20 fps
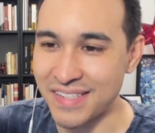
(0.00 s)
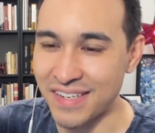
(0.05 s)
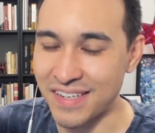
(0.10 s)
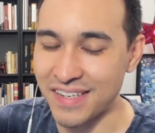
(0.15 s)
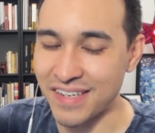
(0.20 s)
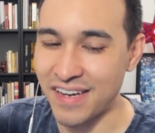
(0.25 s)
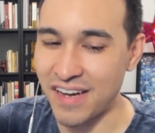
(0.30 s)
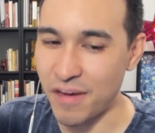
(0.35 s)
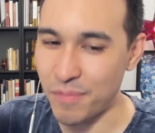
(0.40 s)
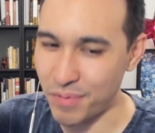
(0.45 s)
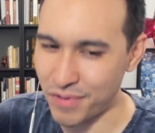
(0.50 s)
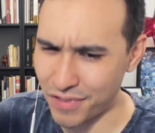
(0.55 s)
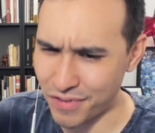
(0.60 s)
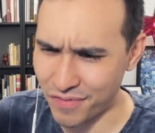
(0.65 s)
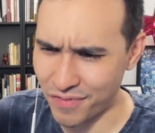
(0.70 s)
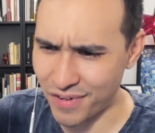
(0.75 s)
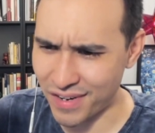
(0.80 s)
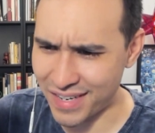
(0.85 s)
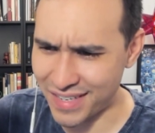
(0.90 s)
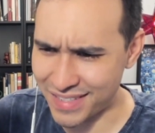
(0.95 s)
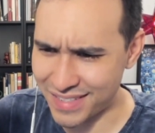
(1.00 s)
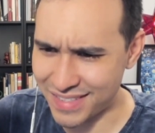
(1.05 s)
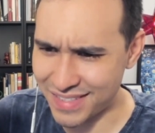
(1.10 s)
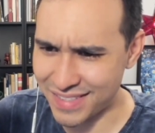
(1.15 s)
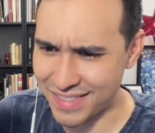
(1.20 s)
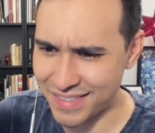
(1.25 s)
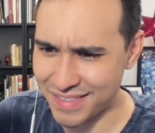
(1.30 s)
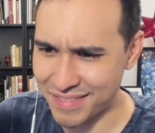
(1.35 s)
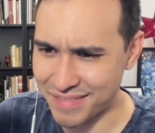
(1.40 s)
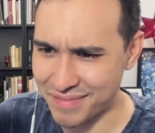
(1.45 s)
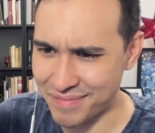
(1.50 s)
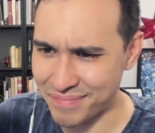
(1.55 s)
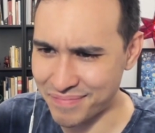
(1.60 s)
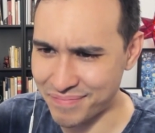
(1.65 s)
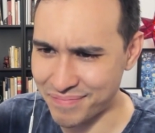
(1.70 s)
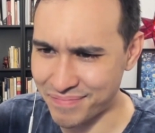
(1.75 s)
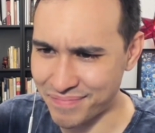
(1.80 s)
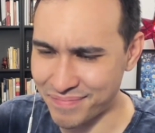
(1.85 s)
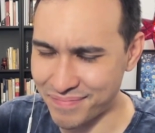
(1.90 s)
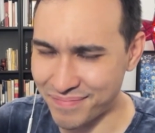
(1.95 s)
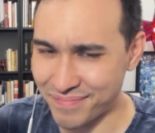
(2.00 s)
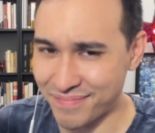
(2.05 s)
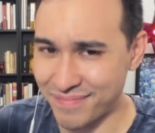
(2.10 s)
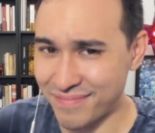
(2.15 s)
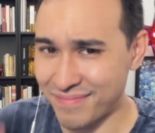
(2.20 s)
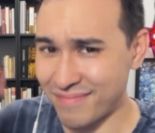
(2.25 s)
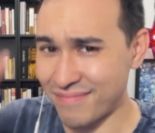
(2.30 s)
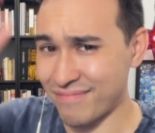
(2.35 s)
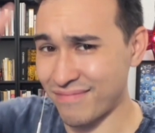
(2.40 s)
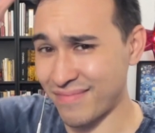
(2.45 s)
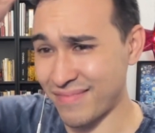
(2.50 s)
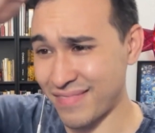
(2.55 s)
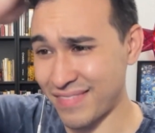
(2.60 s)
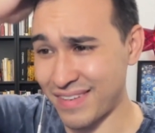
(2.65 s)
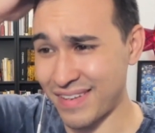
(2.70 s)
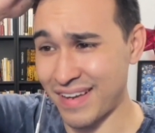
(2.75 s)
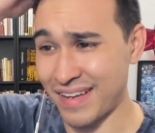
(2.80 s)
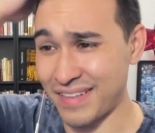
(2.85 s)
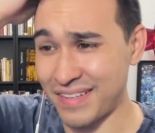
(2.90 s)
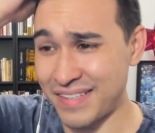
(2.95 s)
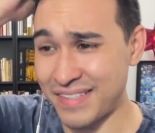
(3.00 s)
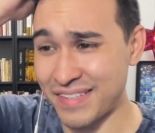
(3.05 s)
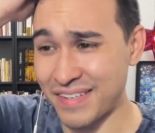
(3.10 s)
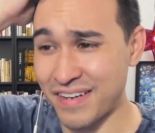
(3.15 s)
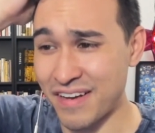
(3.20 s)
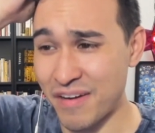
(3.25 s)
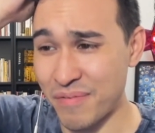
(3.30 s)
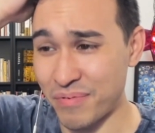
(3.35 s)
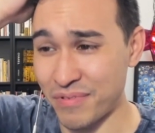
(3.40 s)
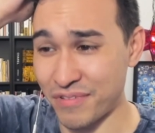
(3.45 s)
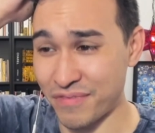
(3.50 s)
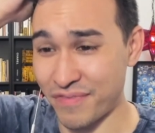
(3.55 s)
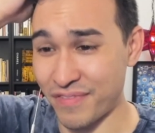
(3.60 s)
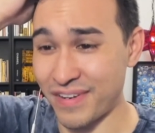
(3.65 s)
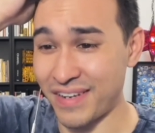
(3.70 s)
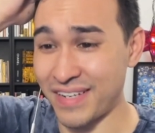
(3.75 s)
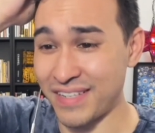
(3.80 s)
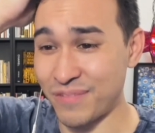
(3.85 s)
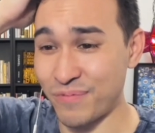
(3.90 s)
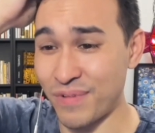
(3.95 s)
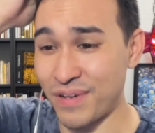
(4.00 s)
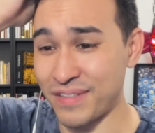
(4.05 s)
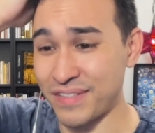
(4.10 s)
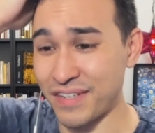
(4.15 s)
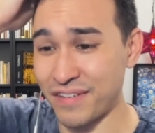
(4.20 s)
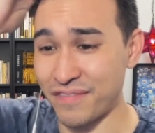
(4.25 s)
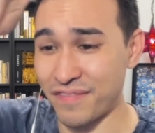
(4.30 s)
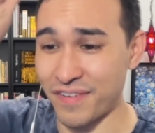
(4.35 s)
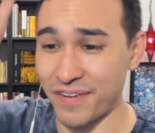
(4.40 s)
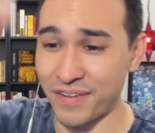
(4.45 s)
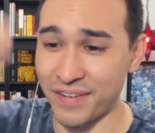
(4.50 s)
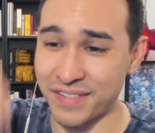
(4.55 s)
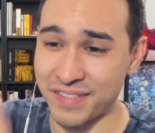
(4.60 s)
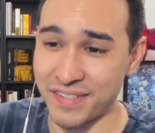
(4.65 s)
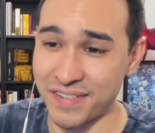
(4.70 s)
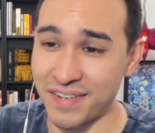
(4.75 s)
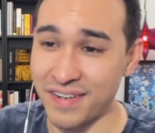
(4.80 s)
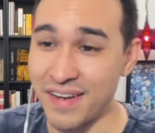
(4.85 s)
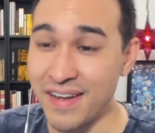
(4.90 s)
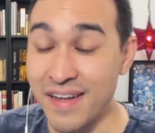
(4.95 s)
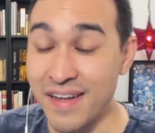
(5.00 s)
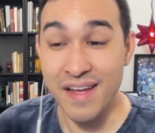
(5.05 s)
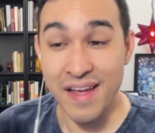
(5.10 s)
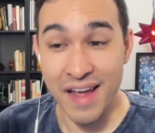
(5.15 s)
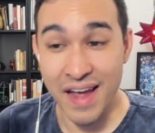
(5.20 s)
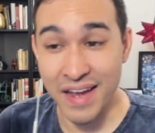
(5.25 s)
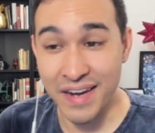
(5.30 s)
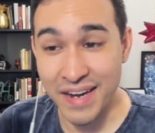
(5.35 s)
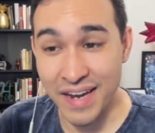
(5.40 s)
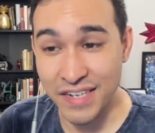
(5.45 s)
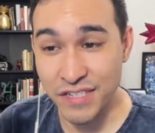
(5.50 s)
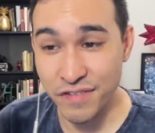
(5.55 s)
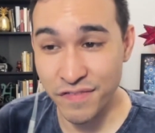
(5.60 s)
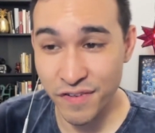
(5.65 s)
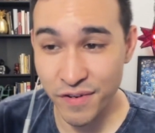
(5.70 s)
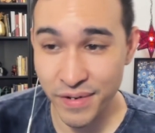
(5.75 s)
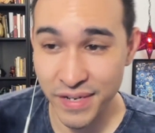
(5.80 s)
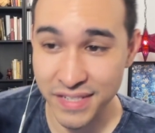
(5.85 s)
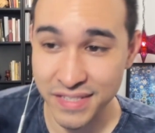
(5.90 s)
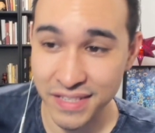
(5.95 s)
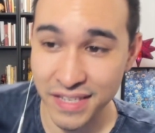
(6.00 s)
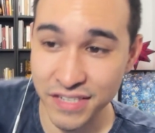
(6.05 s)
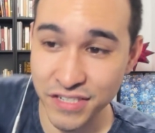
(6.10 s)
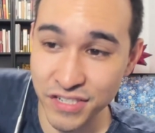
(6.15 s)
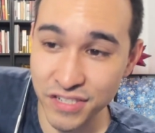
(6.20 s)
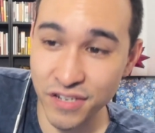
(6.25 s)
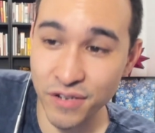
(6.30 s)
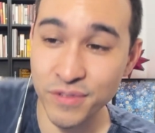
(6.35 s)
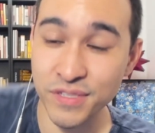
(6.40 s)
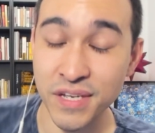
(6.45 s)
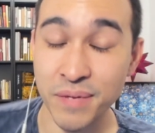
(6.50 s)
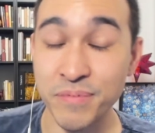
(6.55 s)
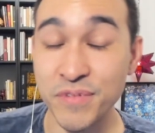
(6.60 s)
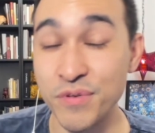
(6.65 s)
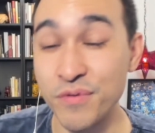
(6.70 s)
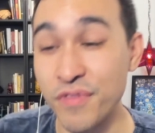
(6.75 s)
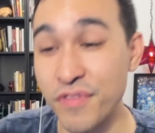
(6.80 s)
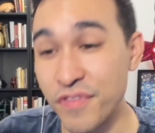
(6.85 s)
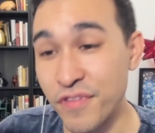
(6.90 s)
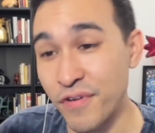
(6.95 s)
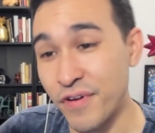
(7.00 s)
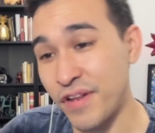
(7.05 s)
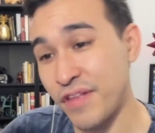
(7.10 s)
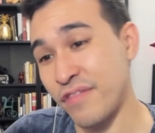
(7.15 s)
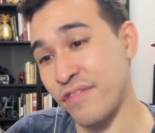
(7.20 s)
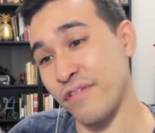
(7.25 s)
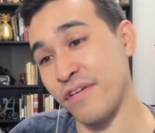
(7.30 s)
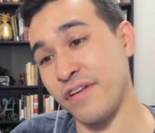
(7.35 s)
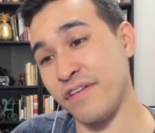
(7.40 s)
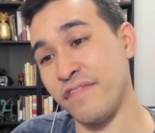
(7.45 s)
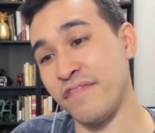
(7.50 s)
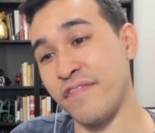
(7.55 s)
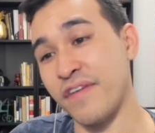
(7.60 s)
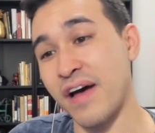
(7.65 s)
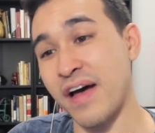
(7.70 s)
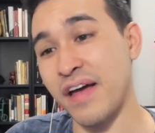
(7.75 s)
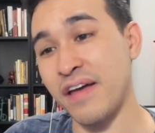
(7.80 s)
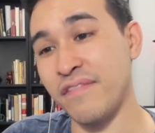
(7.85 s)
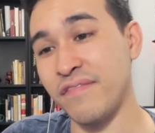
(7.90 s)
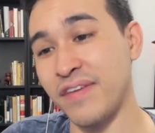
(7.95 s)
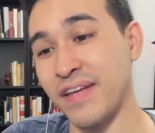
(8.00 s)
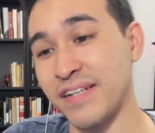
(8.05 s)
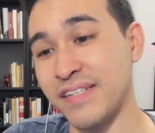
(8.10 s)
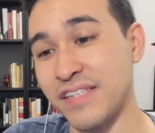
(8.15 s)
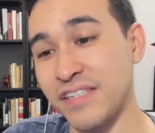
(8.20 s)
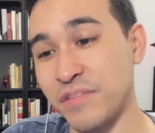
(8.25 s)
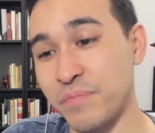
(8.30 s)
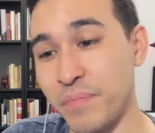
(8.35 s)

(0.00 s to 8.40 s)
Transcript: a couple of raids. Well done, Ferrikster. And Azure Foe hits Legend, goes up to 30-35, gets his